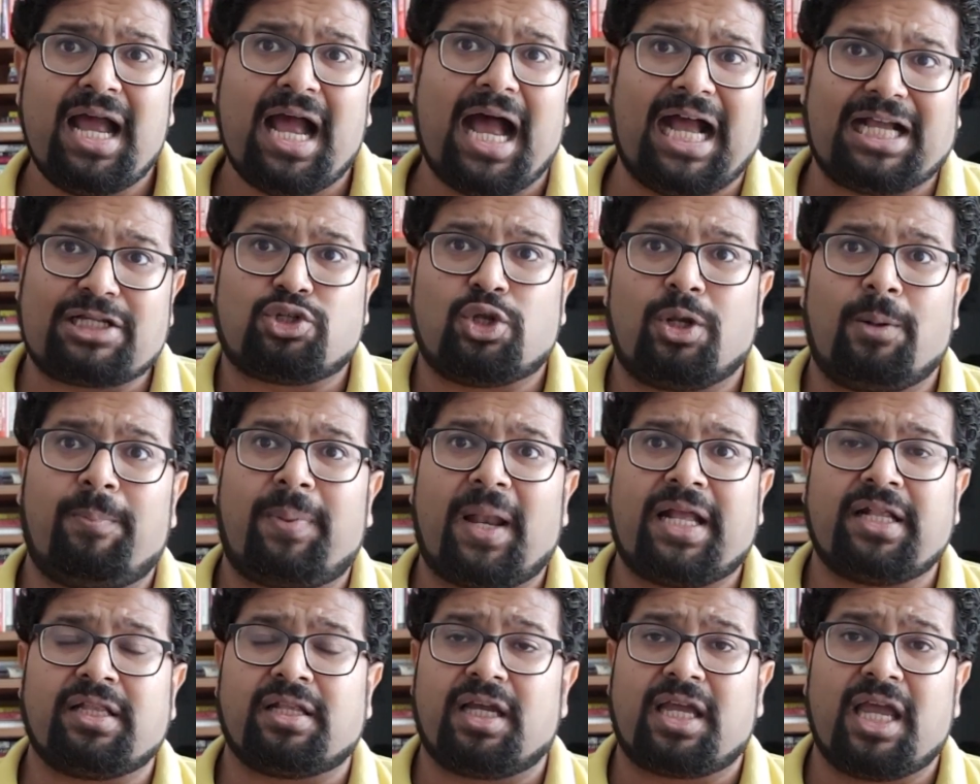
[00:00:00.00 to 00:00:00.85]
actually
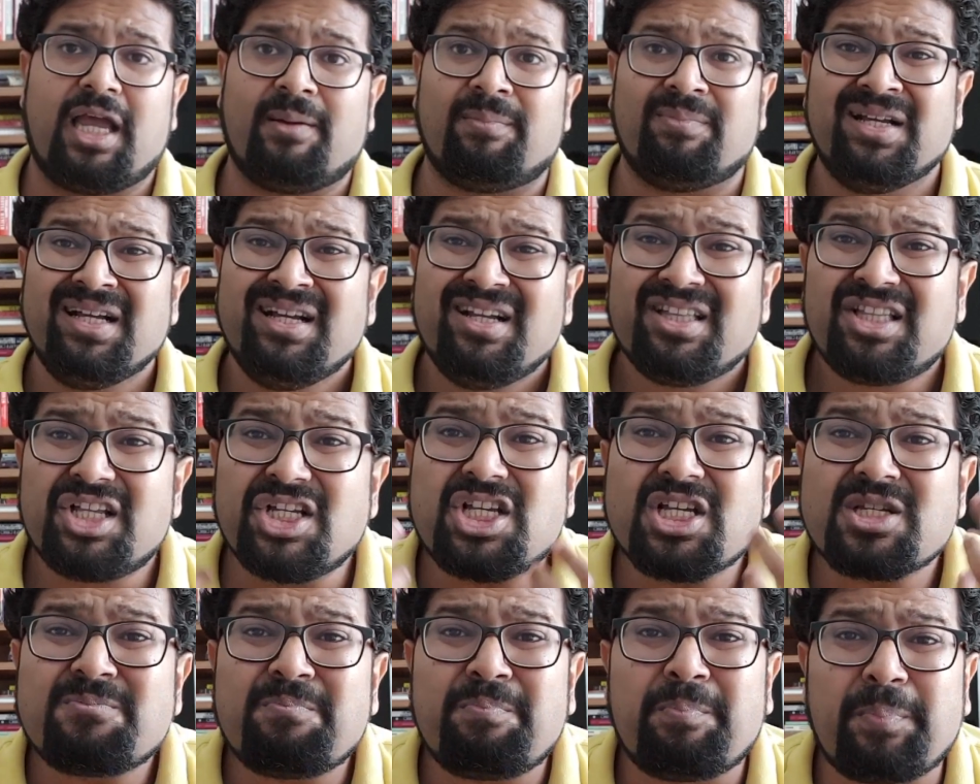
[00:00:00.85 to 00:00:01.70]
playing the game this
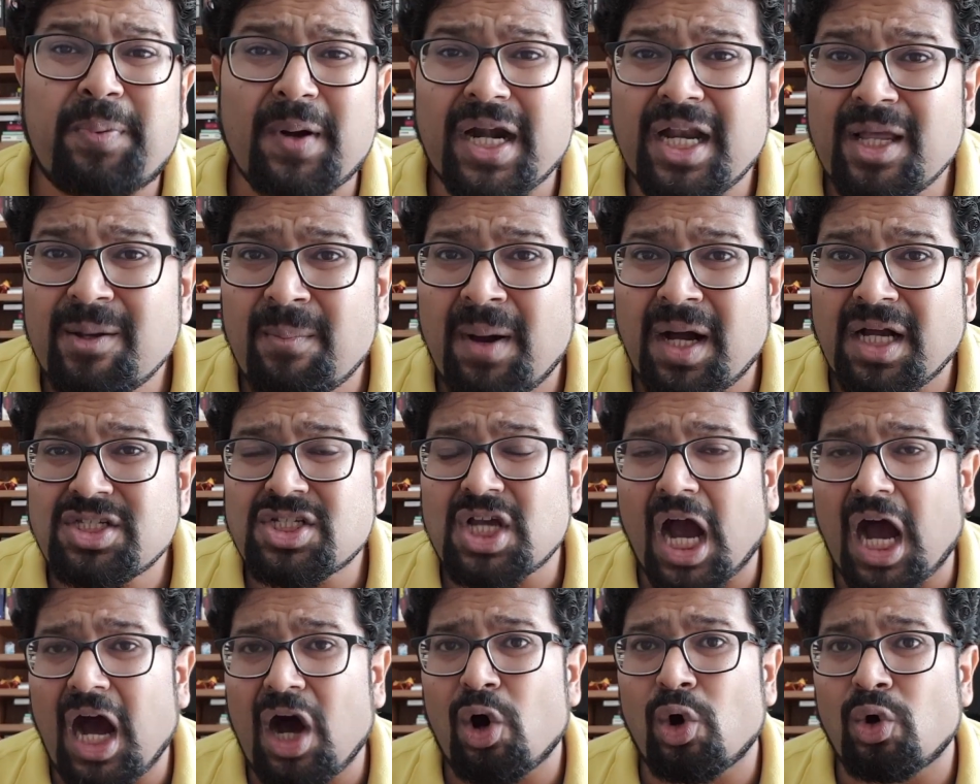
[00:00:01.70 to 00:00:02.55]
is pretty much
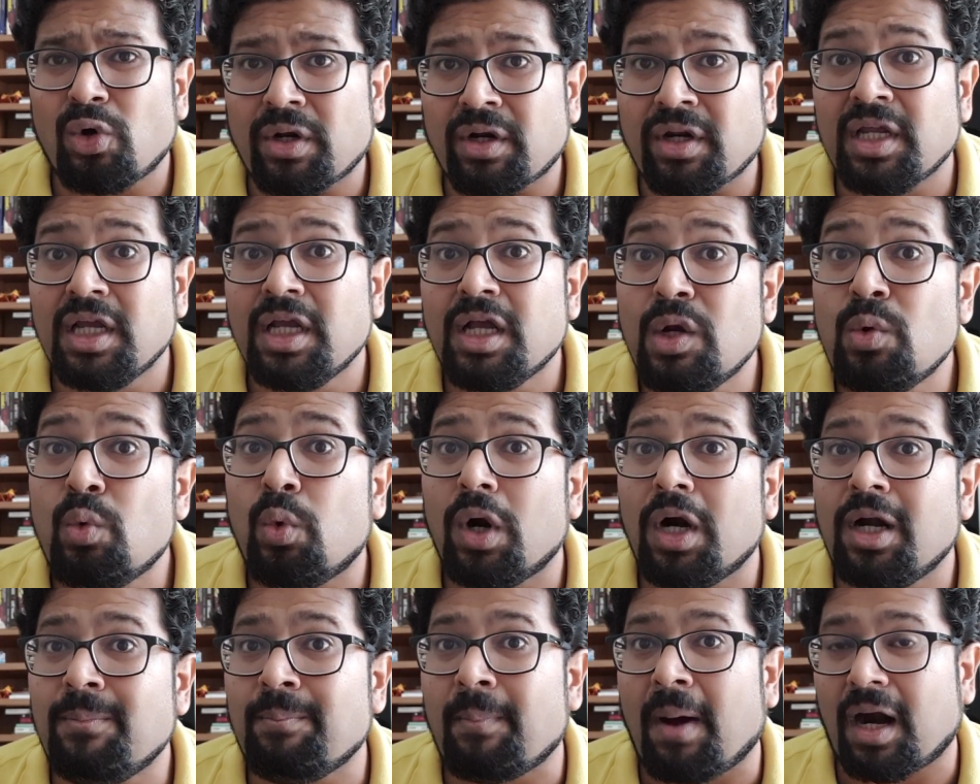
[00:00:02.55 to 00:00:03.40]
how real
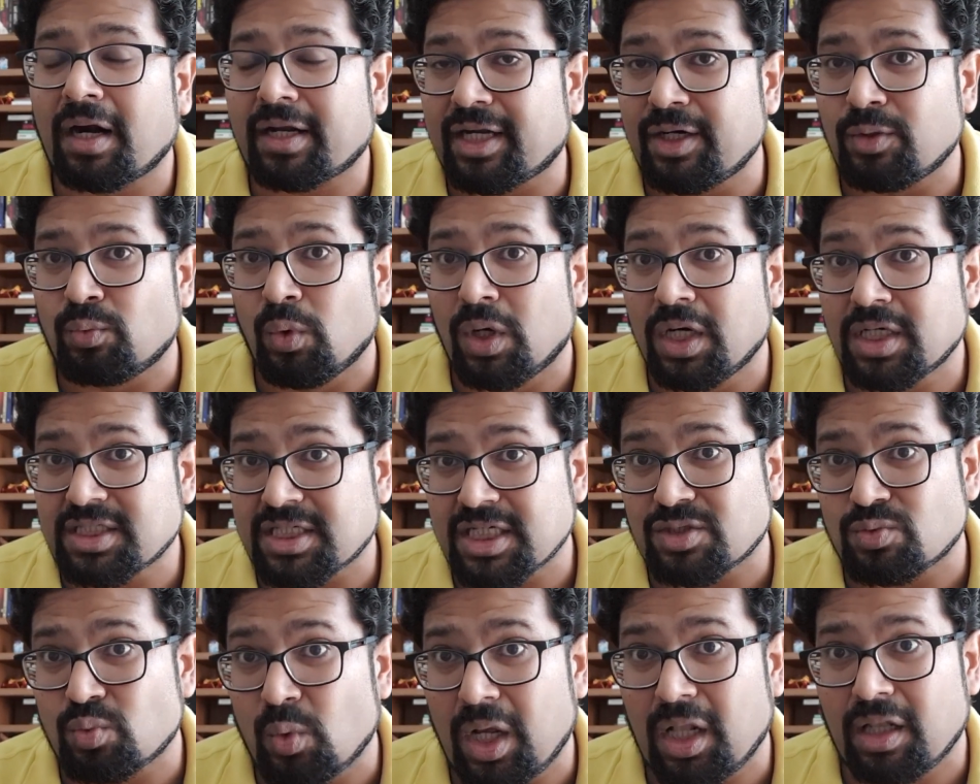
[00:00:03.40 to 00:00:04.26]
world market works
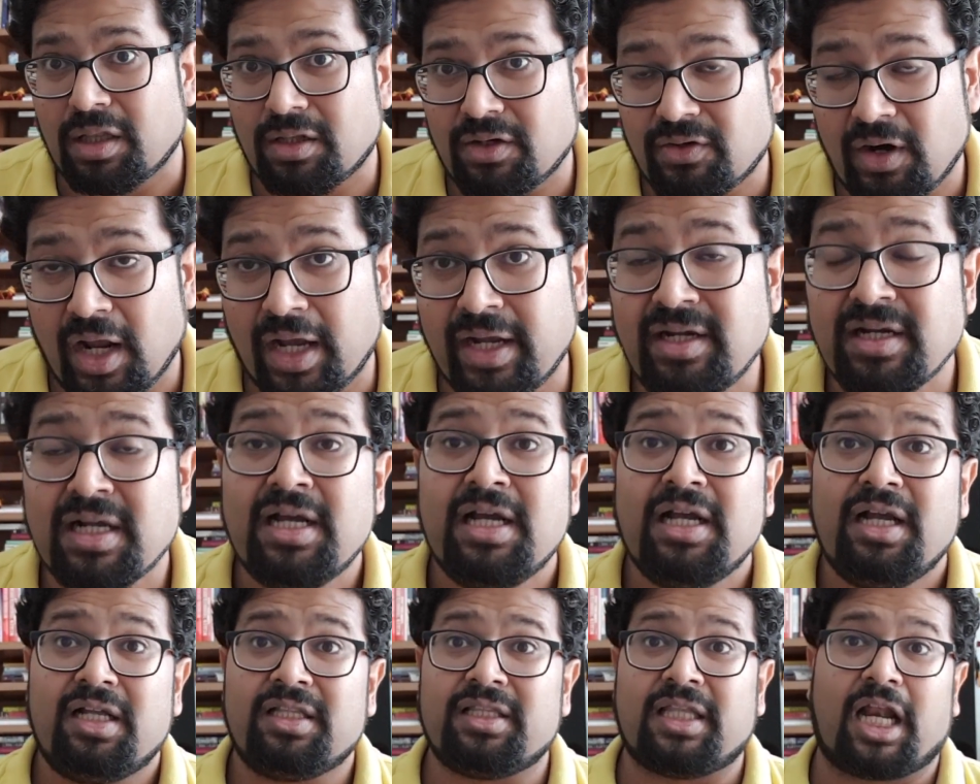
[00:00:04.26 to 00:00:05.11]
as well right
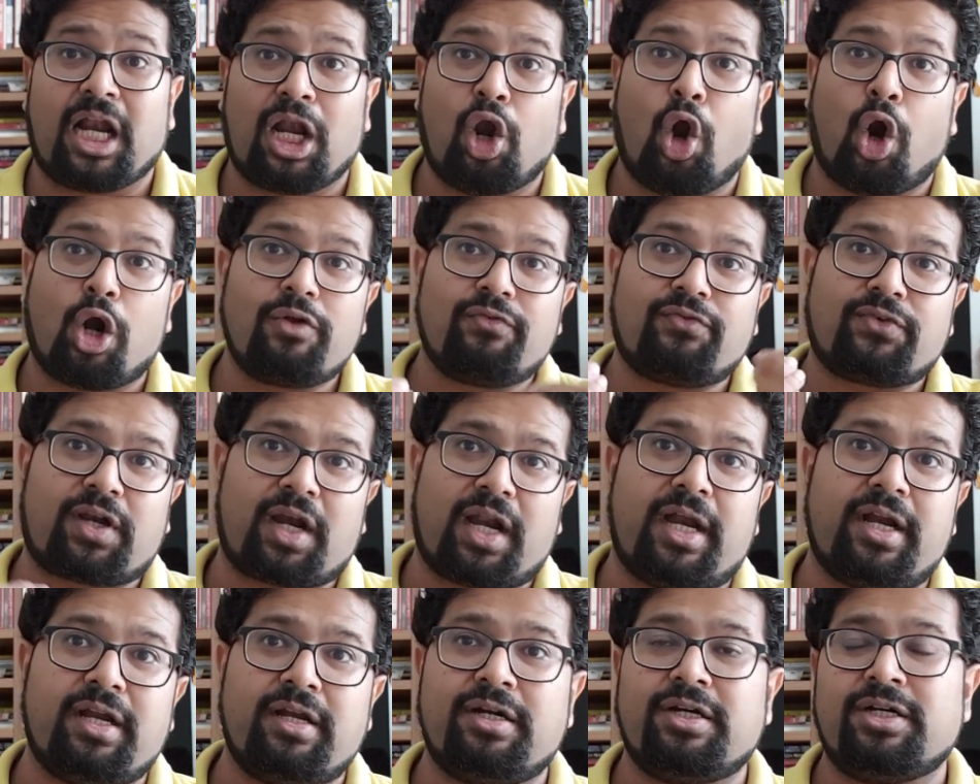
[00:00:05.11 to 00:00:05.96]
there are a lot of
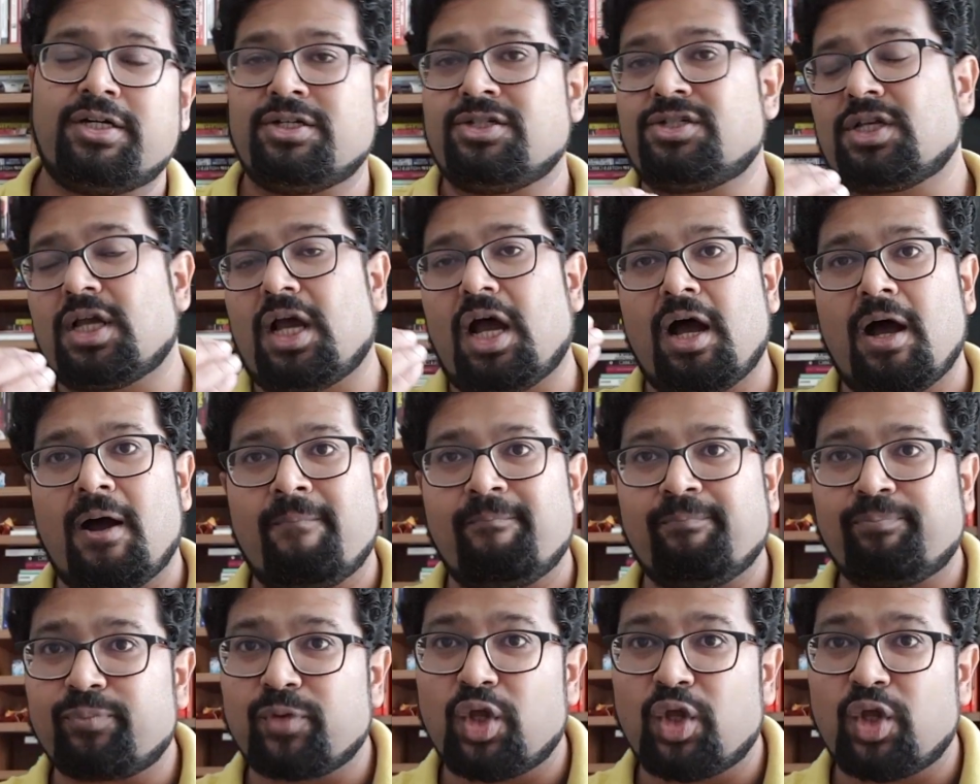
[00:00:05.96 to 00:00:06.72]
traders um,